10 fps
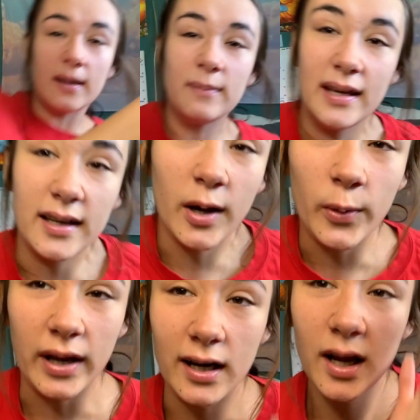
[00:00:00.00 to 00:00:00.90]
at me
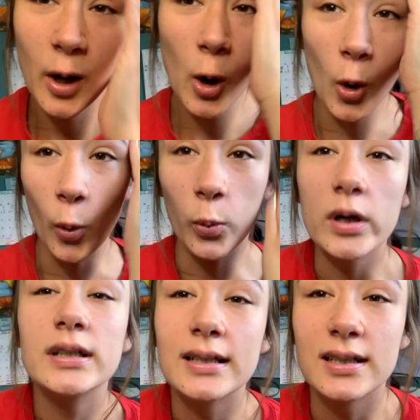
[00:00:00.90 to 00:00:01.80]
knowing
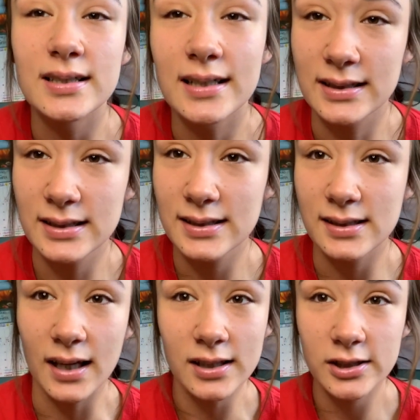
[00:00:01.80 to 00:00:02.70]
words and
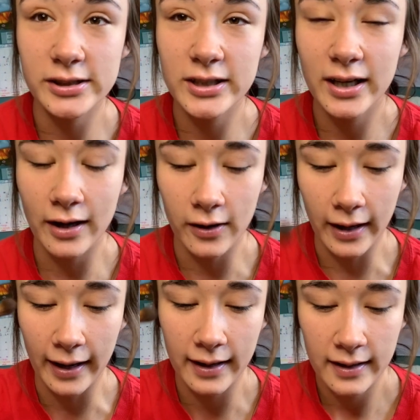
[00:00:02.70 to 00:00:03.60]
such.
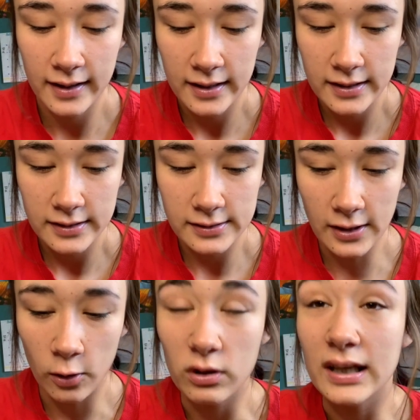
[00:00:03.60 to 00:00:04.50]
Okay,
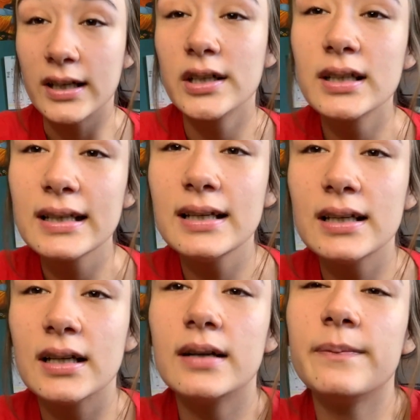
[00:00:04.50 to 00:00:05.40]
so literally
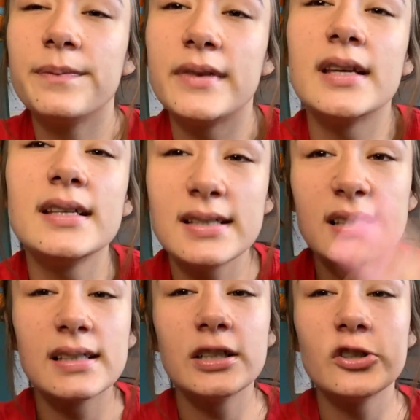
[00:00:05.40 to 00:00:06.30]
this
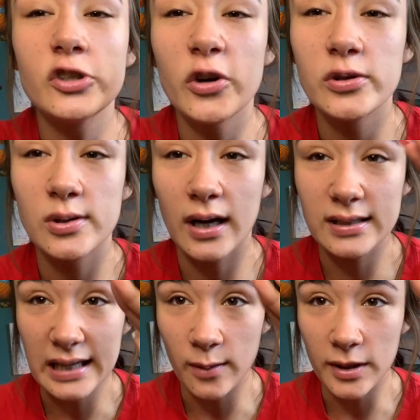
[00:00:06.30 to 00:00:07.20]
shows you guys
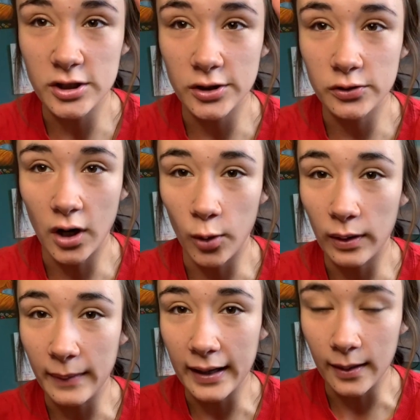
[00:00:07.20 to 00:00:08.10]
how much I do not wear
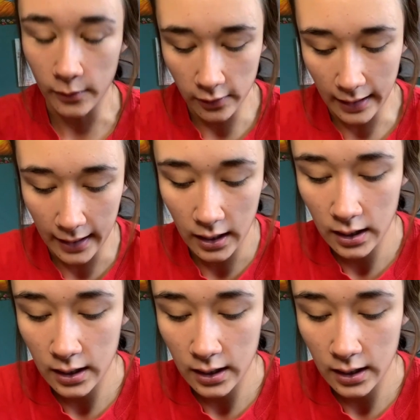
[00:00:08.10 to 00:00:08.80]
makeup, okay?